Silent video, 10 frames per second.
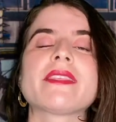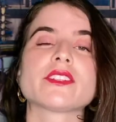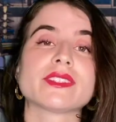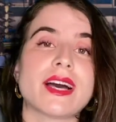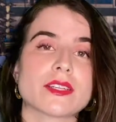
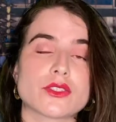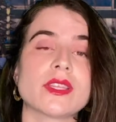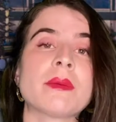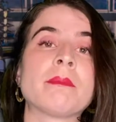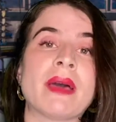there's
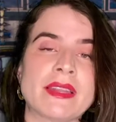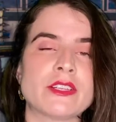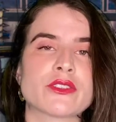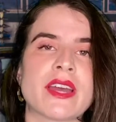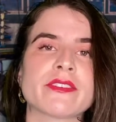actually many
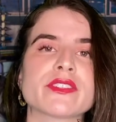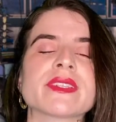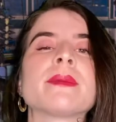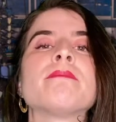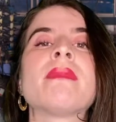drivers
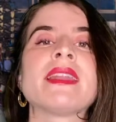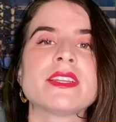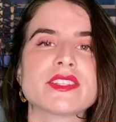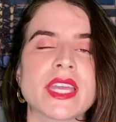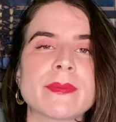and many
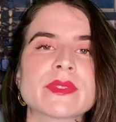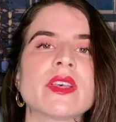teams,